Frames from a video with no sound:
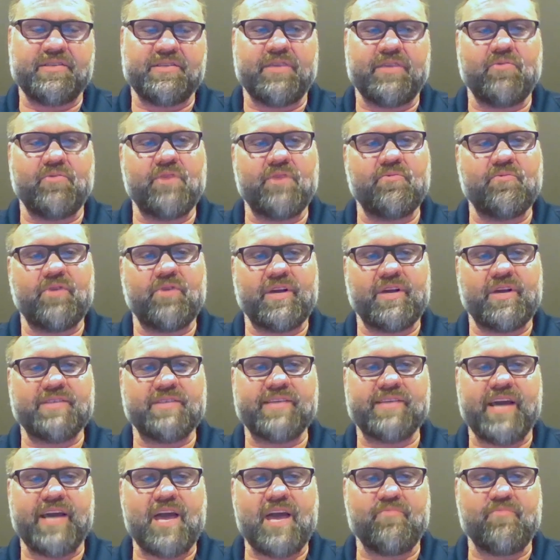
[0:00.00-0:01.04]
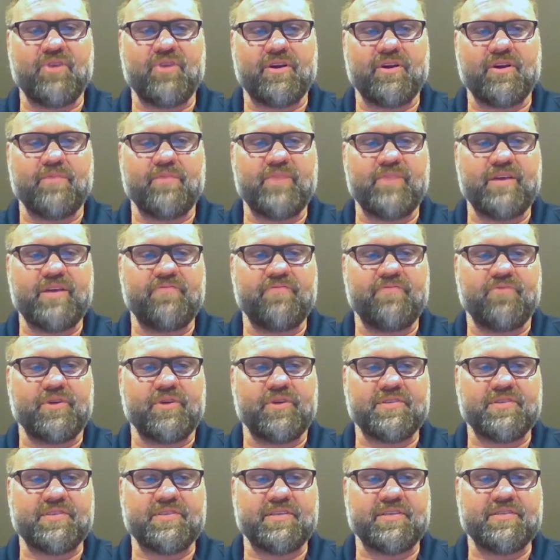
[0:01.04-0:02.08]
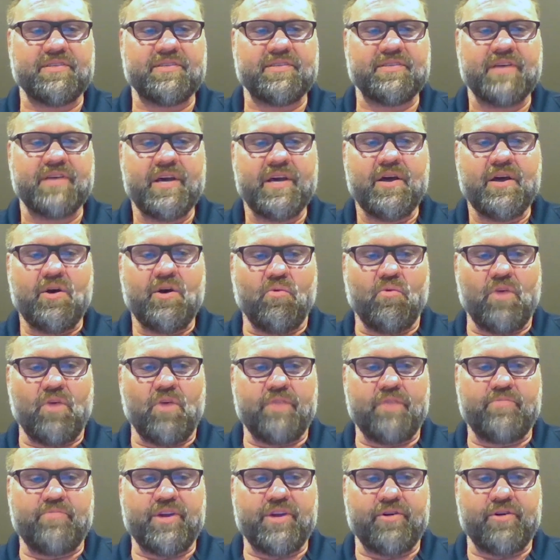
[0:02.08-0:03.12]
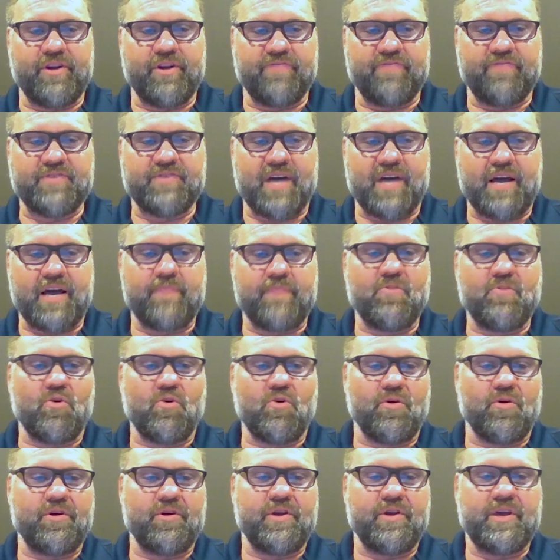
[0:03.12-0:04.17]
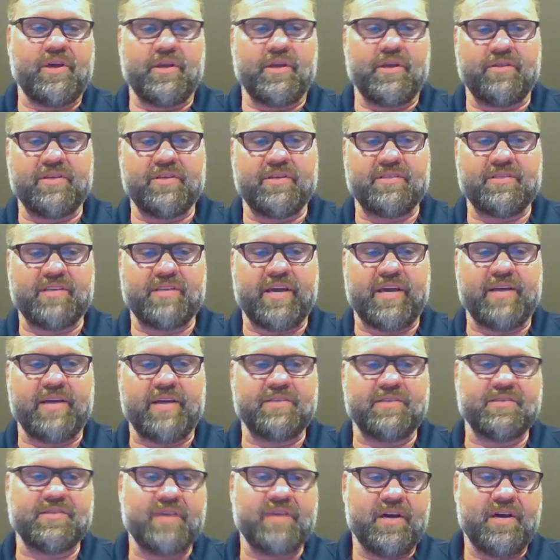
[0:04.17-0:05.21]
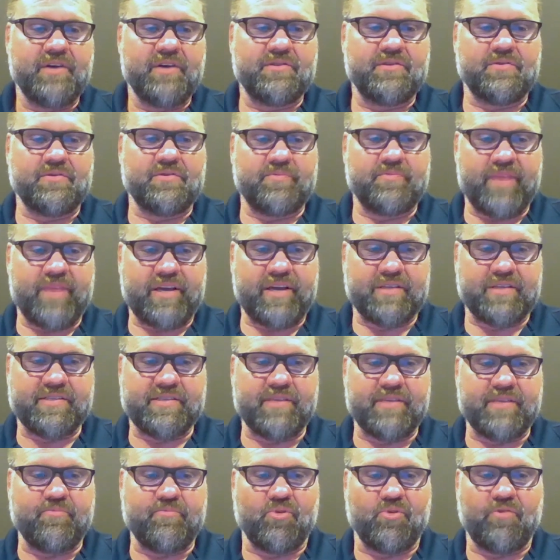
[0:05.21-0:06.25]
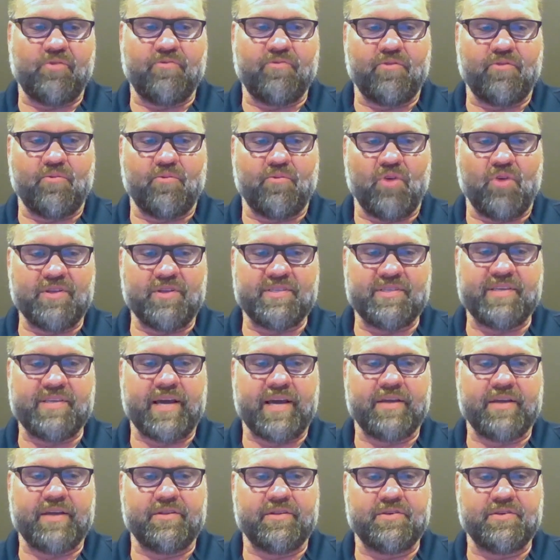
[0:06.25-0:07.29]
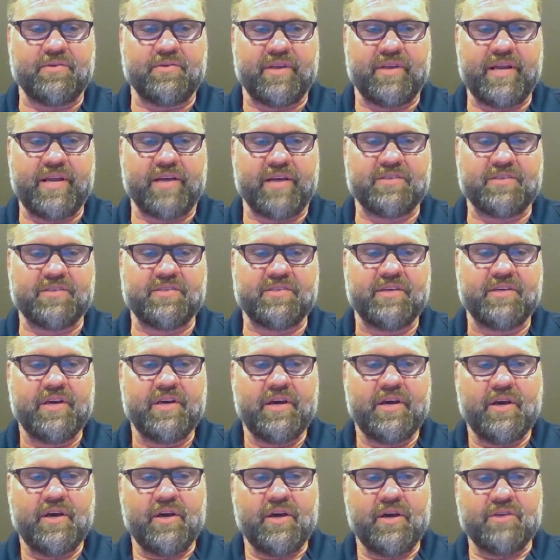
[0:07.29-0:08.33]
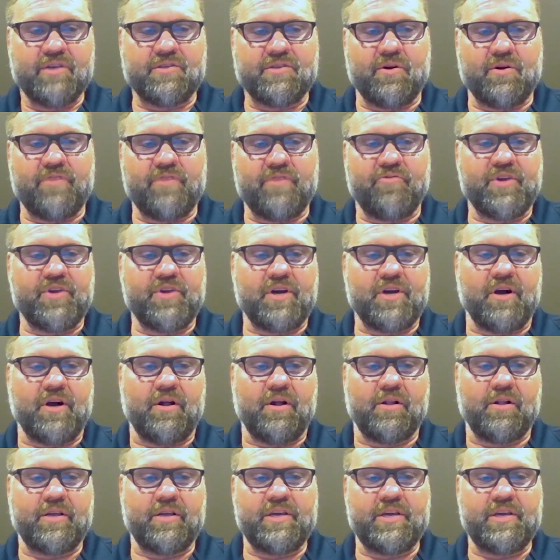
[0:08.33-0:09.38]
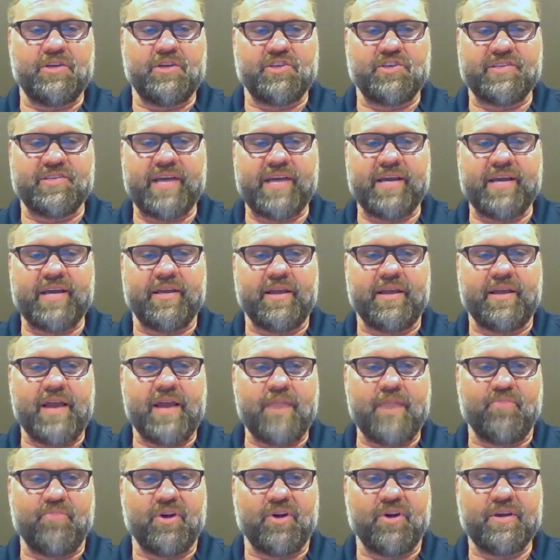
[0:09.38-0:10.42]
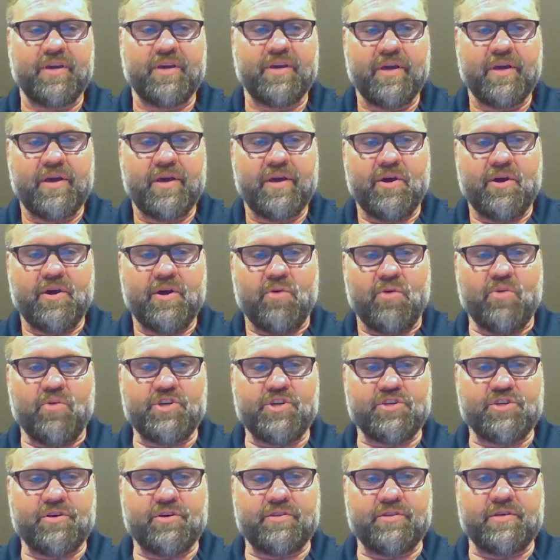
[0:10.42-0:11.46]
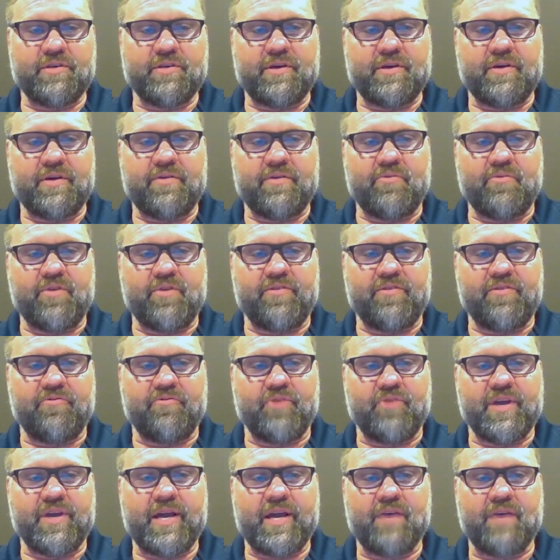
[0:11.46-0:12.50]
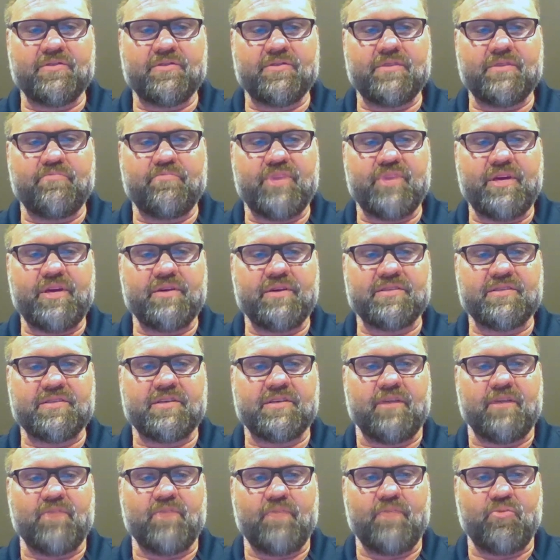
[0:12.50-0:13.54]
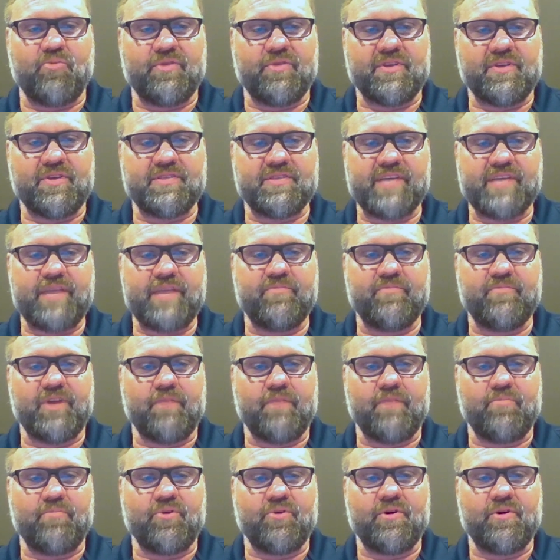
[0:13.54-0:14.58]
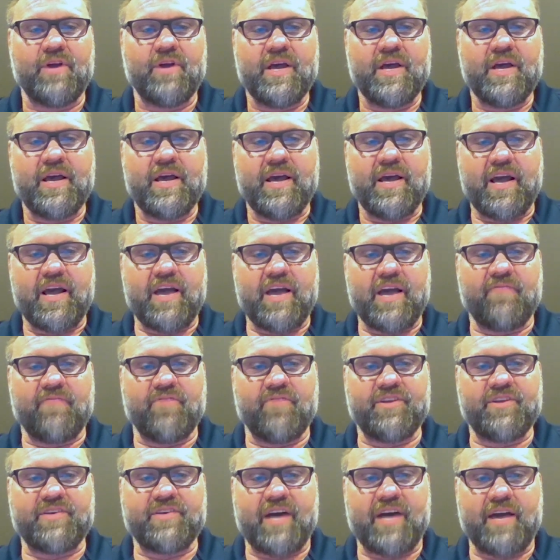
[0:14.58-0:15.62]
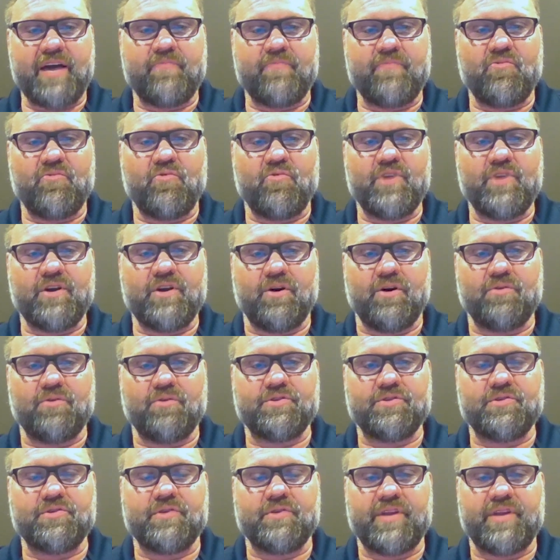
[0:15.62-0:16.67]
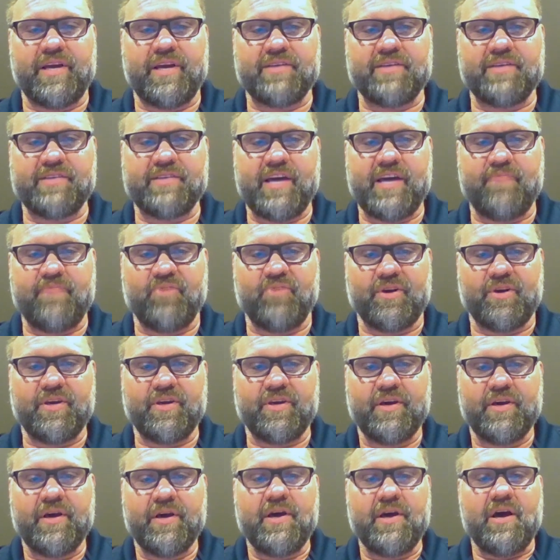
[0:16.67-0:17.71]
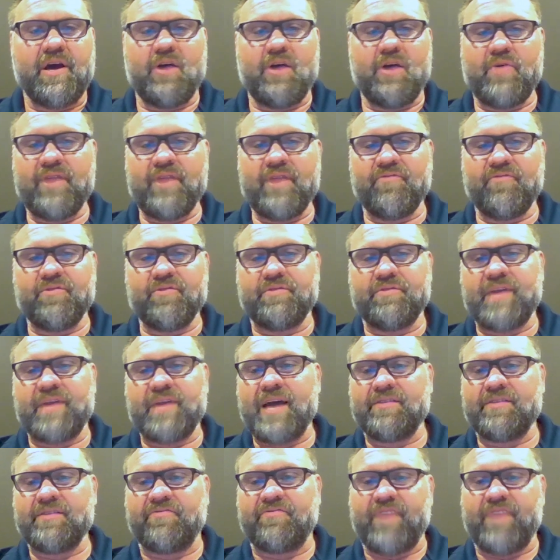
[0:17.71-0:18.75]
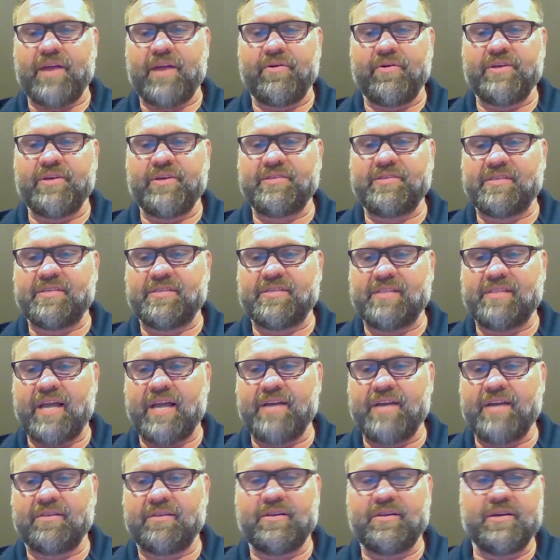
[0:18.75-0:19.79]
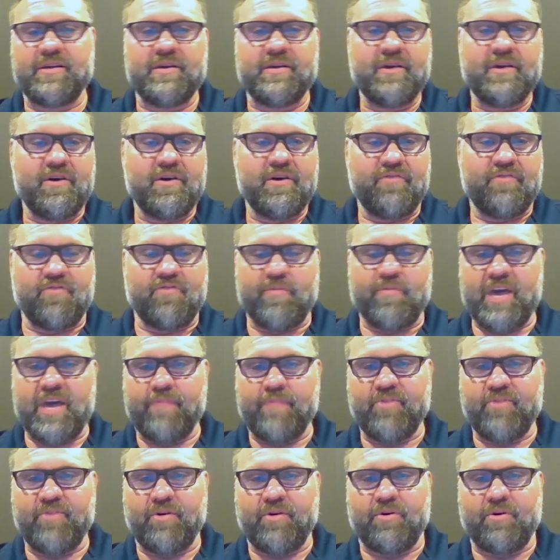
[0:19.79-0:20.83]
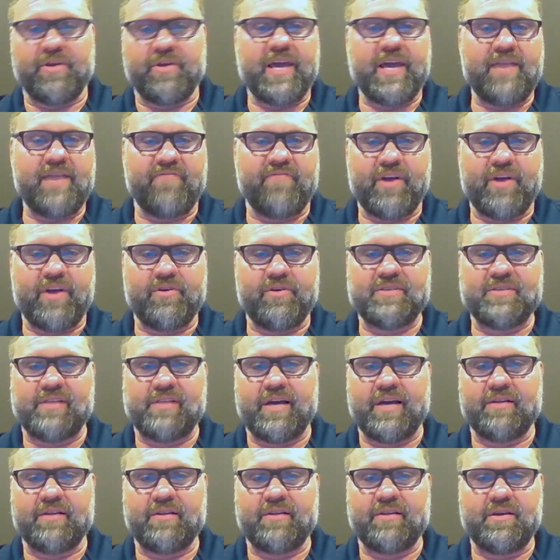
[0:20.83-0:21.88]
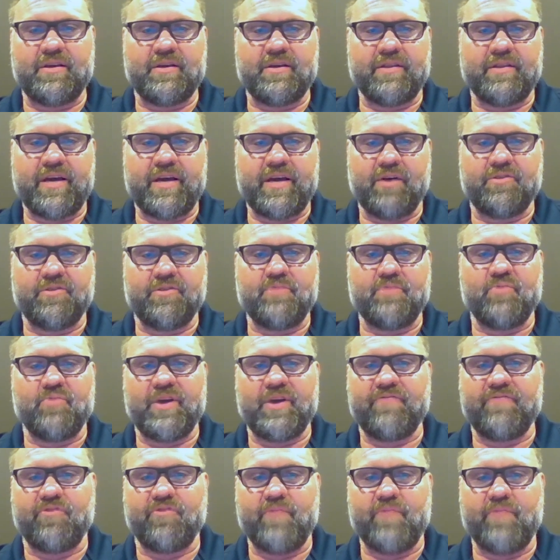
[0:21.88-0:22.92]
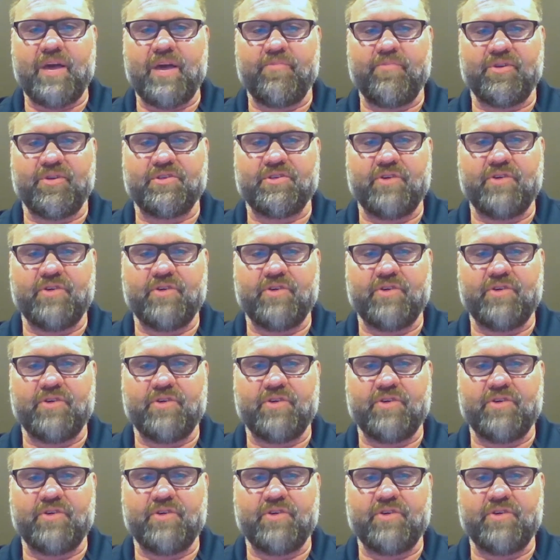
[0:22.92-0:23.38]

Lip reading: And when I say epoch, I mean, for instance, one period of time, or in this case, to make it simple, from 1 second to the next. So if we call each second an epoch, we should, if we count the peaks, come up with the same number every time we go to the next epoch. However, that varies slightly from epoch, or can vary slightly in the healthy brain from epoch to